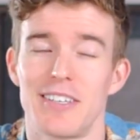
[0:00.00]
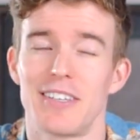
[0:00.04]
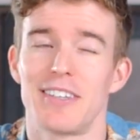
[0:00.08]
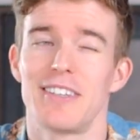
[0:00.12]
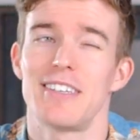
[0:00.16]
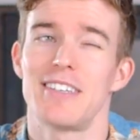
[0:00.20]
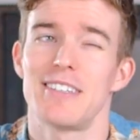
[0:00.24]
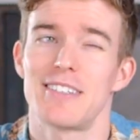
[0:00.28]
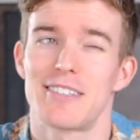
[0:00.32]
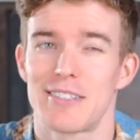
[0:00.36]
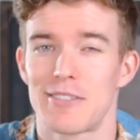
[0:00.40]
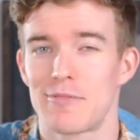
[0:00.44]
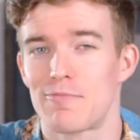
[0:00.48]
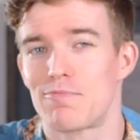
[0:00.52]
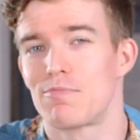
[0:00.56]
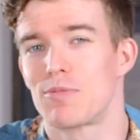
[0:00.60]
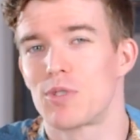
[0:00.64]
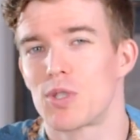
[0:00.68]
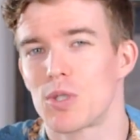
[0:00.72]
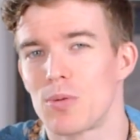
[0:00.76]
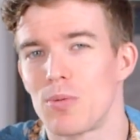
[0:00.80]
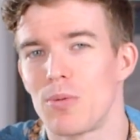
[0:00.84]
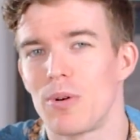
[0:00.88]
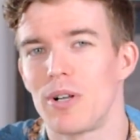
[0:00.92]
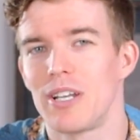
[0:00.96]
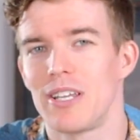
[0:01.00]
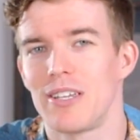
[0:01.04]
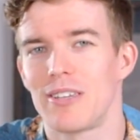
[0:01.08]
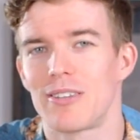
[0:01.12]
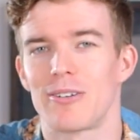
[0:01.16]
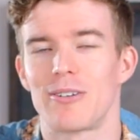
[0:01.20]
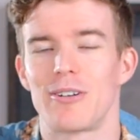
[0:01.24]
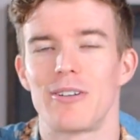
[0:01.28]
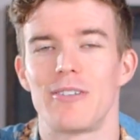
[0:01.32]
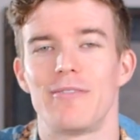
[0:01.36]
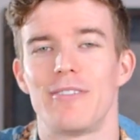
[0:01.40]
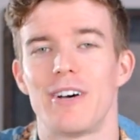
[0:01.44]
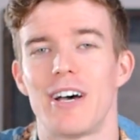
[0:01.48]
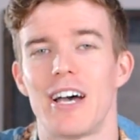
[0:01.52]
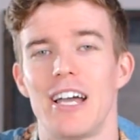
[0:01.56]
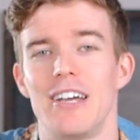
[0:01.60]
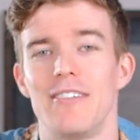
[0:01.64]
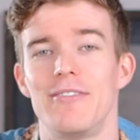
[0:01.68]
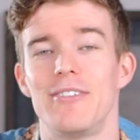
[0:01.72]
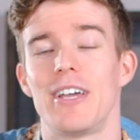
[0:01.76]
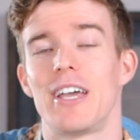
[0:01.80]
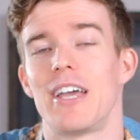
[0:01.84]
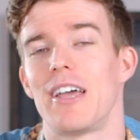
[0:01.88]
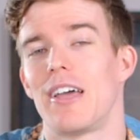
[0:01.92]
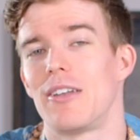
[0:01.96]
at least
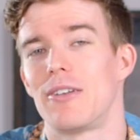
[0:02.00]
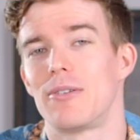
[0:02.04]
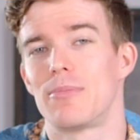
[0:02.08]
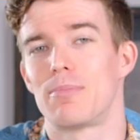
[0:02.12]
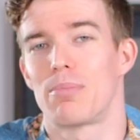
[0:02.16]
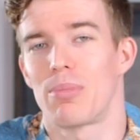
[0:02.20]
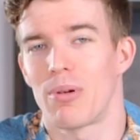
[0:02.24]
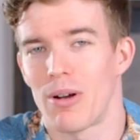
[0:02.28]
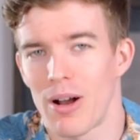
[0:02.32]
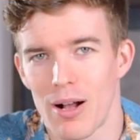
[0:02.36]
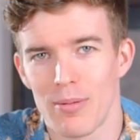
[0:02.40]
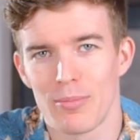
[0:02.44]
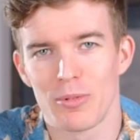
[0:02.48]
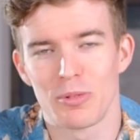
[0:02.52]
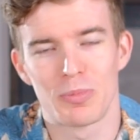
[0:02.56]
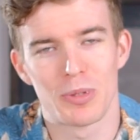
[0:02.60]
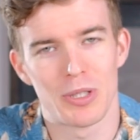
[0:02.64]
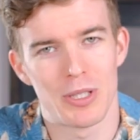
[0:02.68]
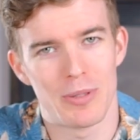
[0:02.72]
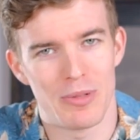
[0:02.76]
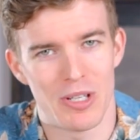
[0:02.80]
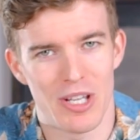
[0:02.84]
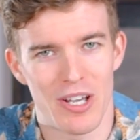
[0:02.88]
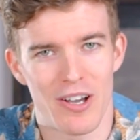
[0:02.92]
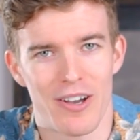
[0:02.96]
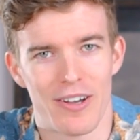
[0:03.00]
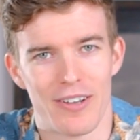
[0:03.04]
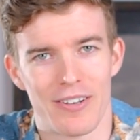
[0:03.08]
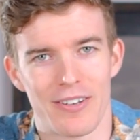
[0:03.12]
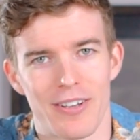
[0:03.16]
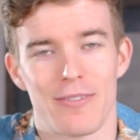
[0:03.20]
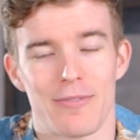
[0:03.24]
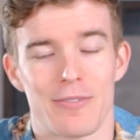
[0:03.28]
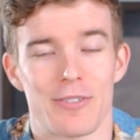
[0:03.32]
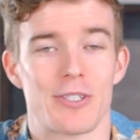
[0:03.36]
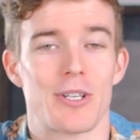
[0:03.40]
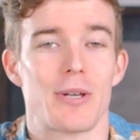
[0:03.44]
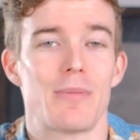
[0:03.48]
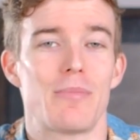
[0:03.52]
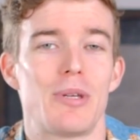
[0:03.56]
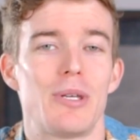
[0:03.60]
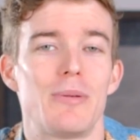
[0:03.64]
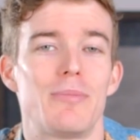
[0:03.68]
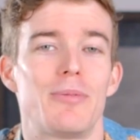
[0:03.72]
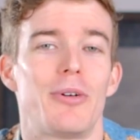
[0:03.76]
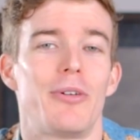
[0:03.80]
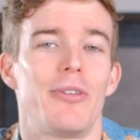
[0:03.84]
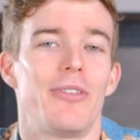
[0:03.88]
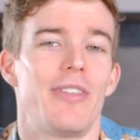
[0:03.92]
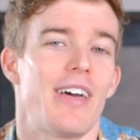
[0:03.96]
2035 and probably beyond. For some
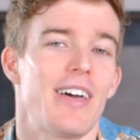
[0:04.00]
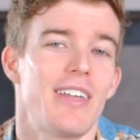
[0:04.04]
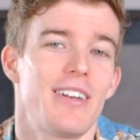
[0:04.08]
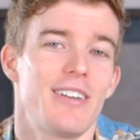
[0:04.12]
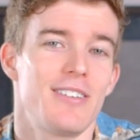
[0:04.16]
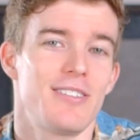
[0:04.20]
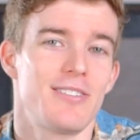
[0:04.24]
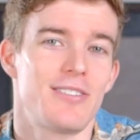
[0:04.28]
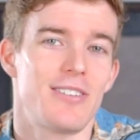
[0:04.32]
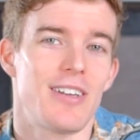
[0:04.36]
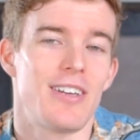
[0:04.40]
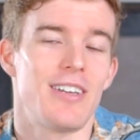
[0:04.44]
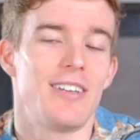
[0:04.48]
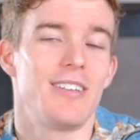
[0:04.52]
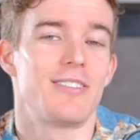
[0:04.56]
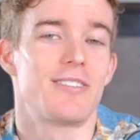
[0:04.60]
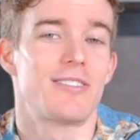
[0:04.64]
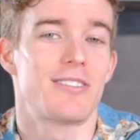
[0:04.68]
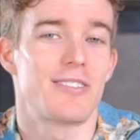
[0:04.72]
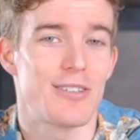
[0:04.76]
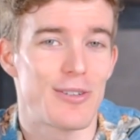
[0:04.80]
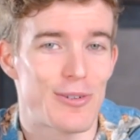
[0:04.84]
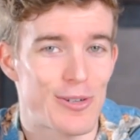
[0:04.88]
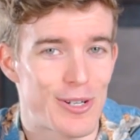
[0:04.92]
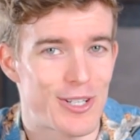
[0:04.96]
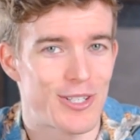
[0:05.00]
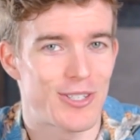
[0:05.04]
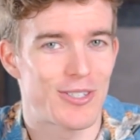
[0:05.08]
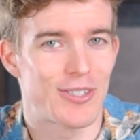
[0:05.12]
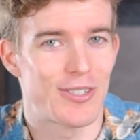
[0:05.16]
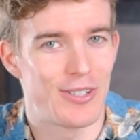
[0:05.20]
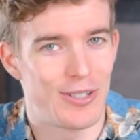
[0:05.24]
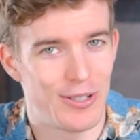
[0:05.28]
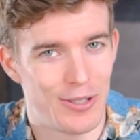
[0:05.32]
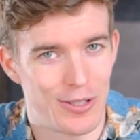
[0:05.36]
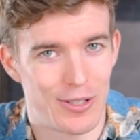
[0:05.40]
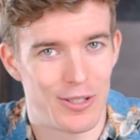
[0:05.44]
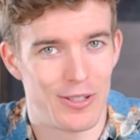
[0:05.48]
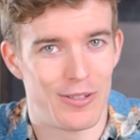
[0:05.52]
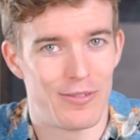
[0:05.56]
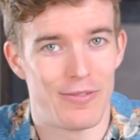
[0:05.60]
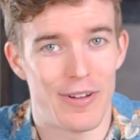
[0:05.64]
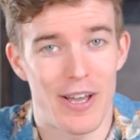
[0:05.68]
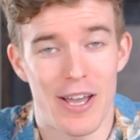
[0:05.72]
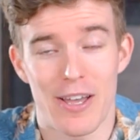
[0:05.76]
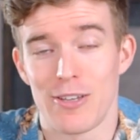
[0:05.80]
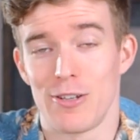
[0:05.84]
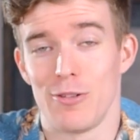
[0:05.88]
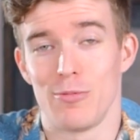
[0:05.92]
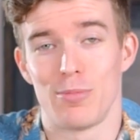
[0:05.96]
people, that is a seriously good
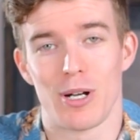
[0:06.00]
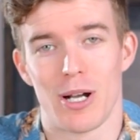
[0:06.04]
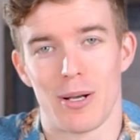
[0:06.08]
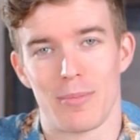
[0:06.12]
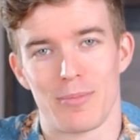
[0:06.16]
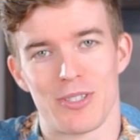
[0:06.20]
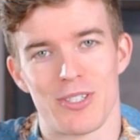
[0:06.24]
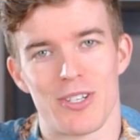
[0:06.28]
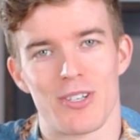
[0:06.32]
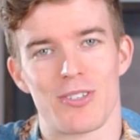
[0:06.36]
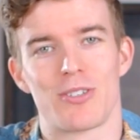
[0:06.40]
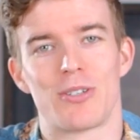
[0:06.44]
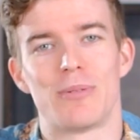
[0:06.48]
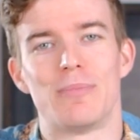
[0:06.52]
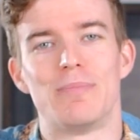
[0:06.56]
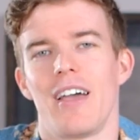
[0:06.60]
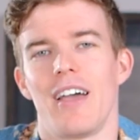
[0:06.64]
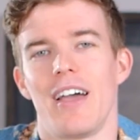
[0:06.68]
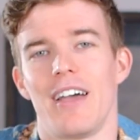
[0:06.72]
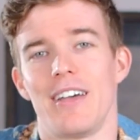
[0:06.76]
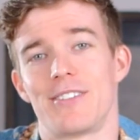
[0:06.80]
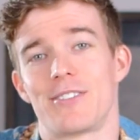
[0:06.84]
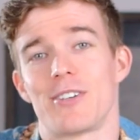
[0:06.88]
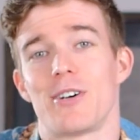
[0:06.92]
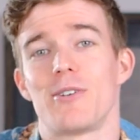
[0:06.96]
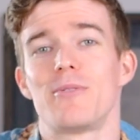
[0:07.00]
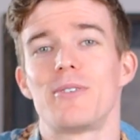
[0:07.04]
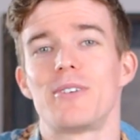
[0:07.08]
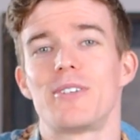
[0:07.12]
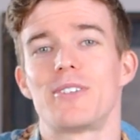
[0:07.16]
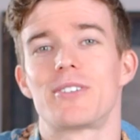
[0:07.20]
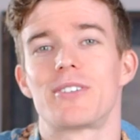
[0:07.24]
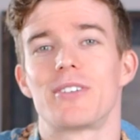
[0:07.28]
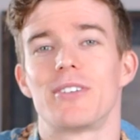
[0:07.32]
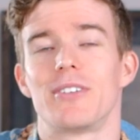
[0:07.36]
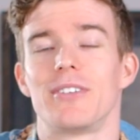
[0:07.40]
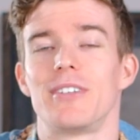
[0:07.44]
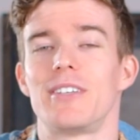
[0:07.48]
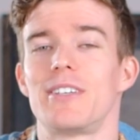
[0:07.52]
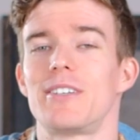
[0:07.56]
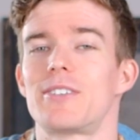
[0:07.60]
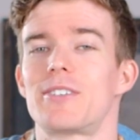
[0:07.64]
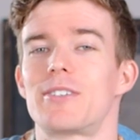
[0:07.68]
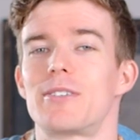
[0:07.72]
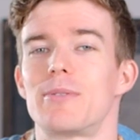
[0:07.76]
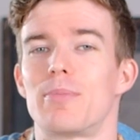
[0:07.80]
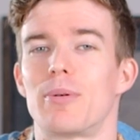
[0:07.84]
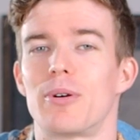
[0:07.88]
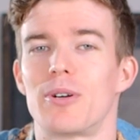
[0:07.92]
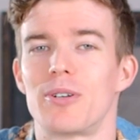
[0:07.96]
value proposition. As always,
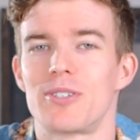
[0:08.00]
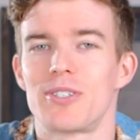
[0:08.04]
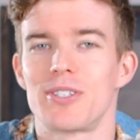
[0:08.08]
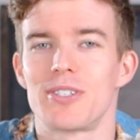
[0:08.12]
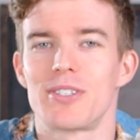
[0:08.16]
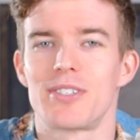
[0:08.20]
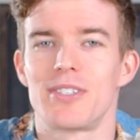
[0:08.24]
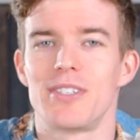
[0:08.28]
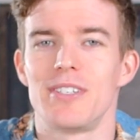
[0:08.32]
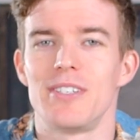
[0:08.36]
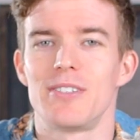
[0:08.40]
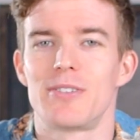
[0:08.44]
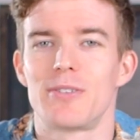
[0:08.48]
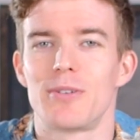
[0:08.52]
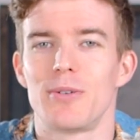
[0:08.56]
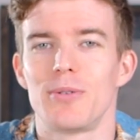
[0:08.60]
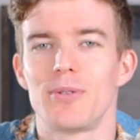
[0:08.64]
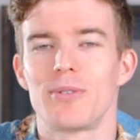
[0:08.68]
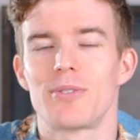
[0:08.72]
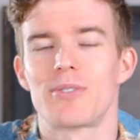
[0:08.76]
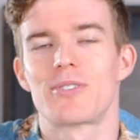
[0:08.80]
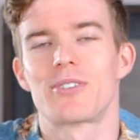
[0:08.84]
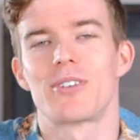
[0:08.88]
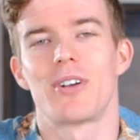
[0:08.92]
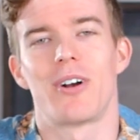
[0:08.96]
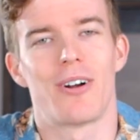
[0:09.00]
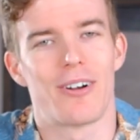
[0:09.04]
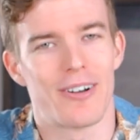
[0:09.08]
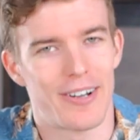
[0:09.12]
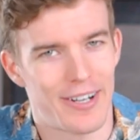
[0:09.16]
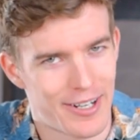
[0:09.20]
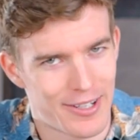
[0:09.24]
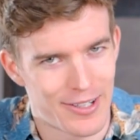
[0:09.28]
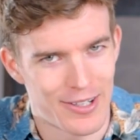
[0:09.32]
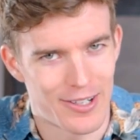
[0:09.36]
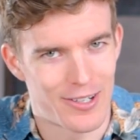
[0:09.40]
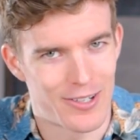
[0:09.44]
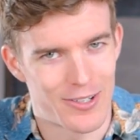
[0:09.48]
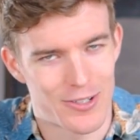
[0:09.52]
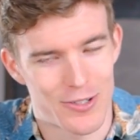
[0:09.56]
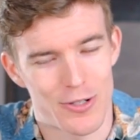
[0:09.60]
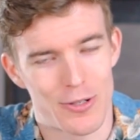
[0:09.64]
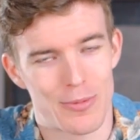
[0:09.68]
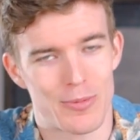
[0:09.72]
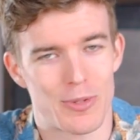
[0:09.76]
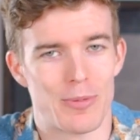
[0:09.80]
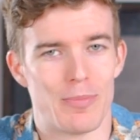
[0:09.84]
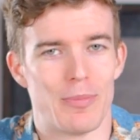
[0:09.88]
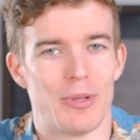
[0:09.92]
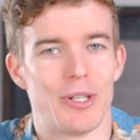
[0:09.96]
links to purchase these coolers are in the description